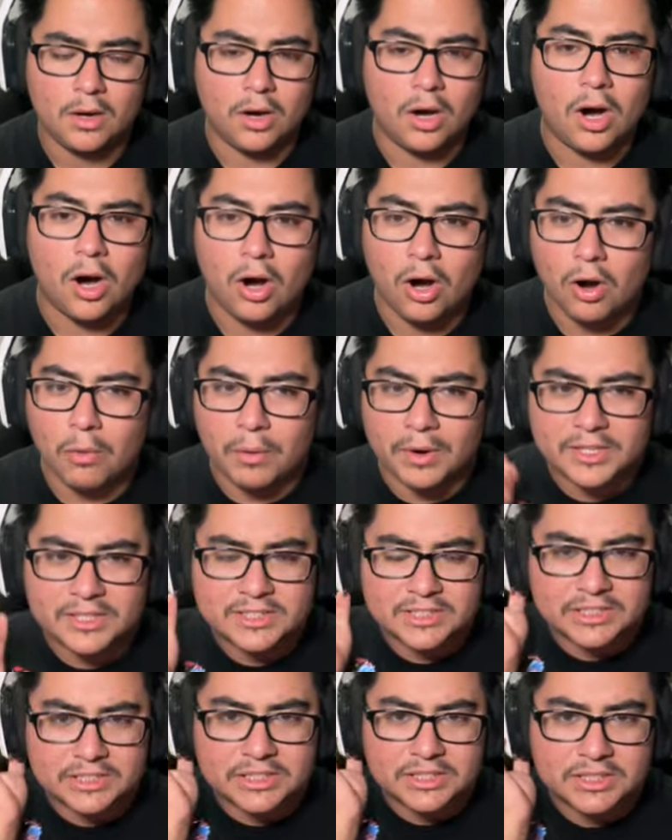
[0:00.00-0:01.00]
Oh, what is
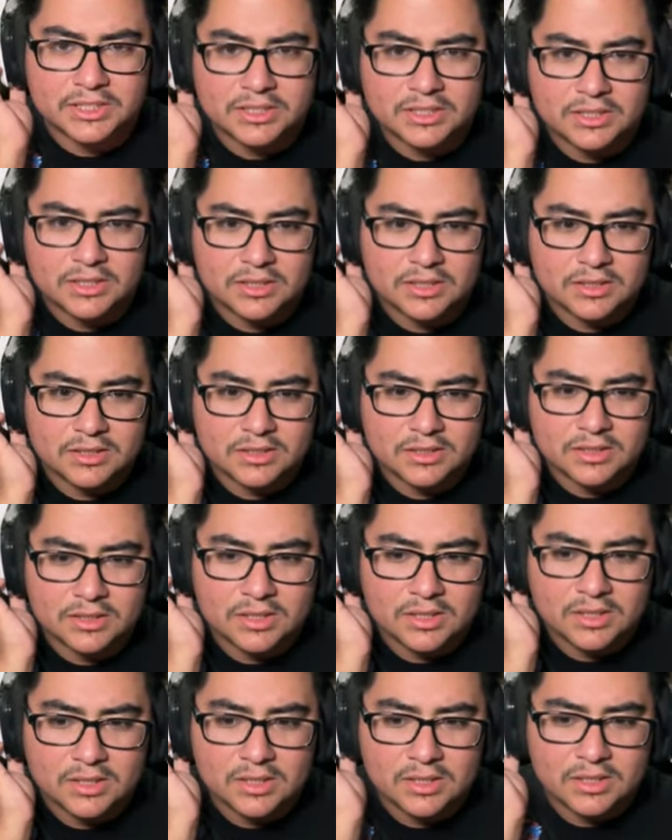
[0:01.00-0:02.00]
this?
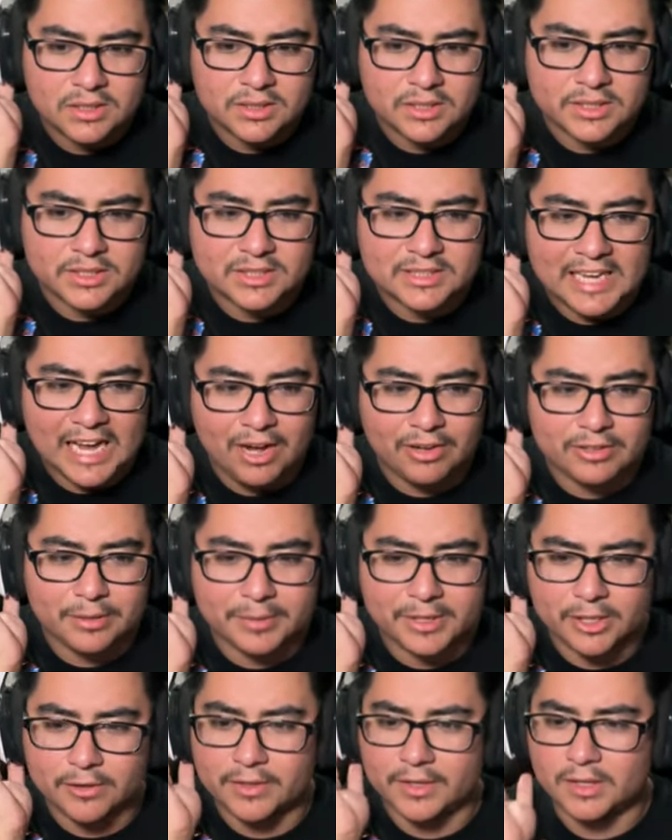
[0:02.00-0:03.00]
The sound I'm
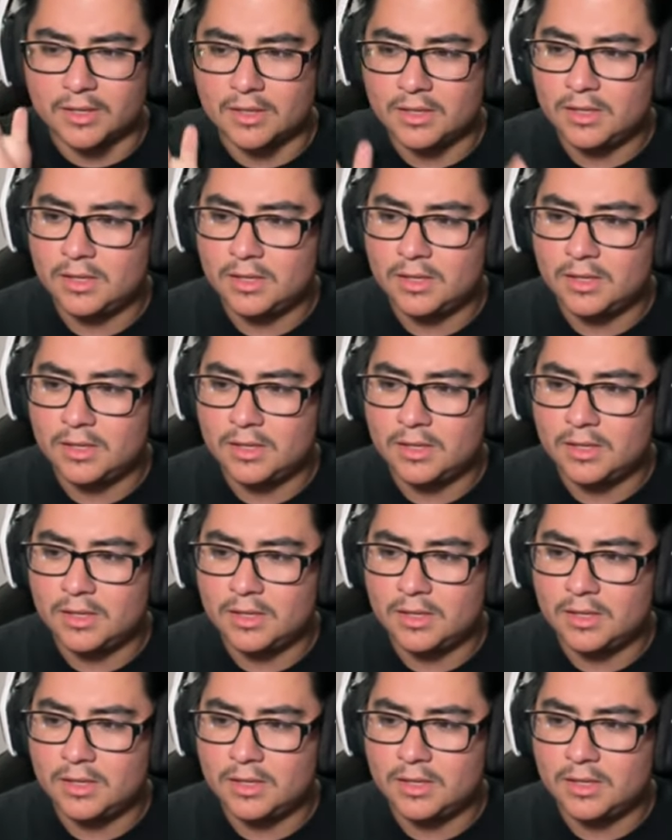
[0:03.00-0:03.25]
hearing.